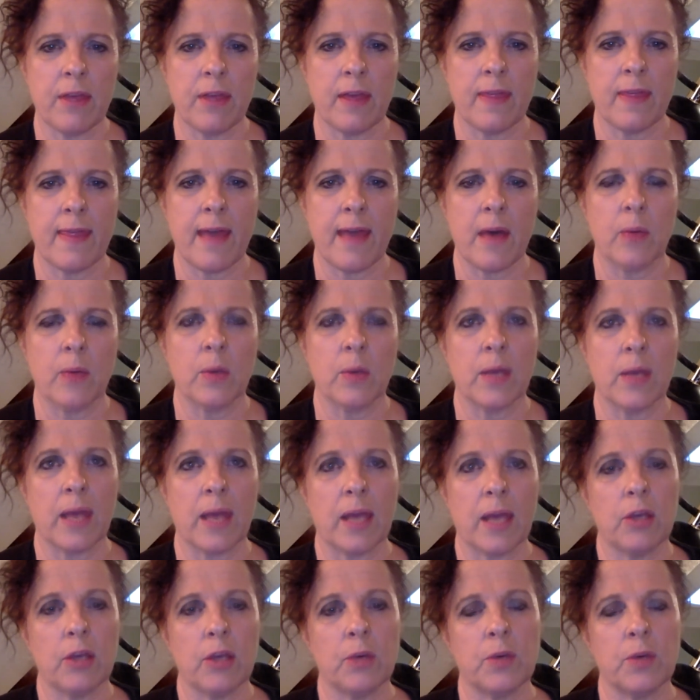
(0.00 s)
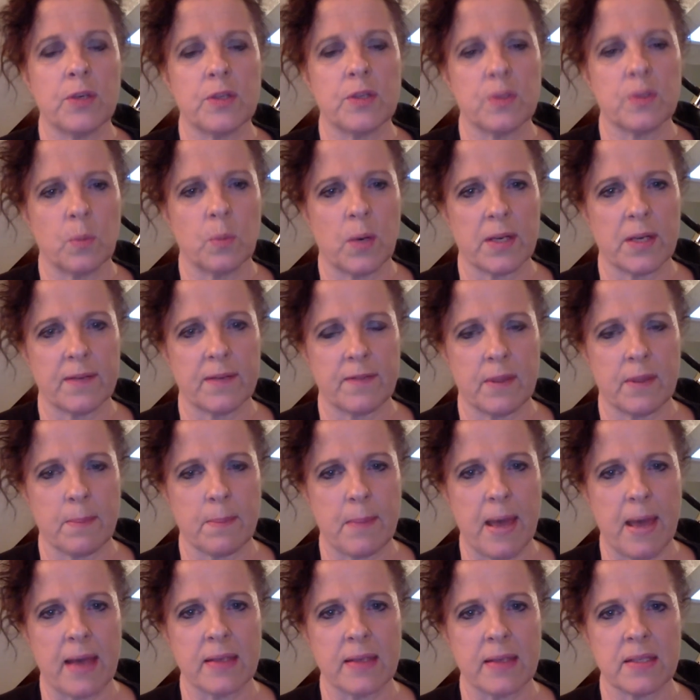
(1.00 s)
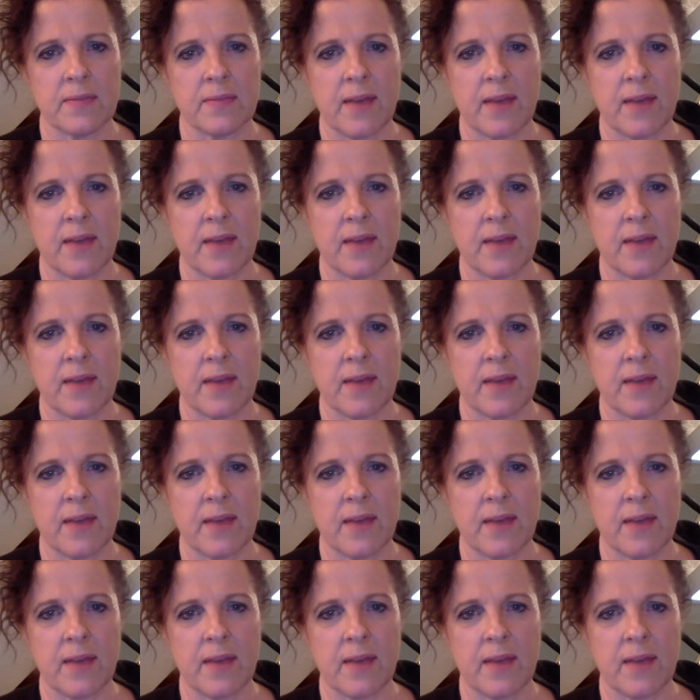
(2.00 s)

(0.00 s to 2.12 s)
and that will get you into one of the mass